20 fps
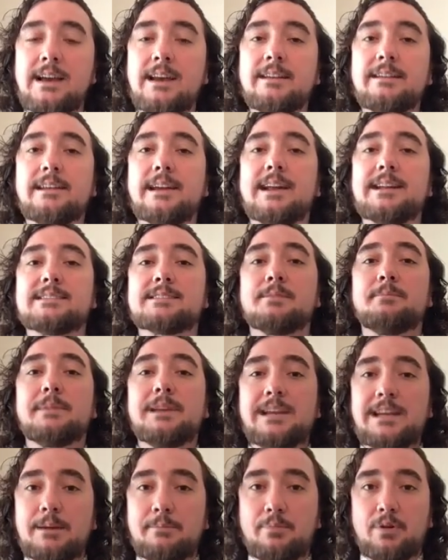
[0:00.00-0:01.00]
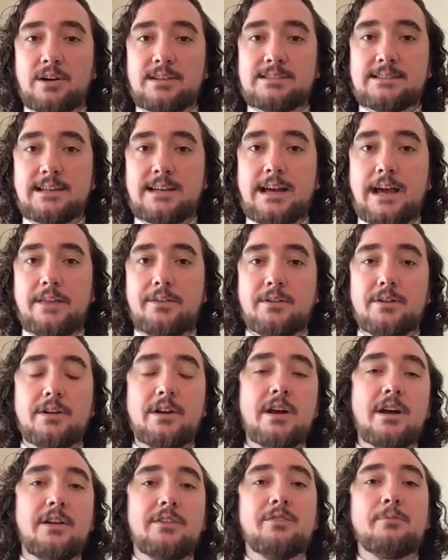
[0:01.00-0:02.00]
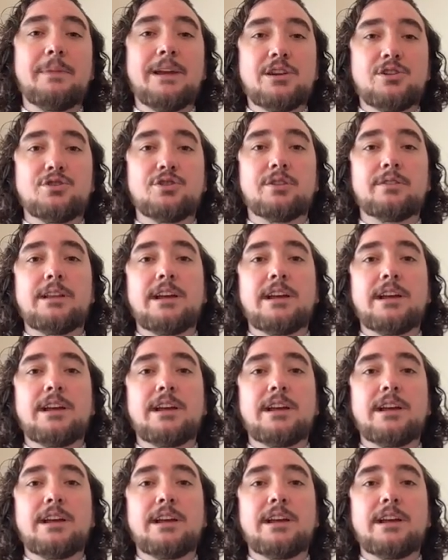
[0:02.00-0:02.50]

to get some ebooks together to make sure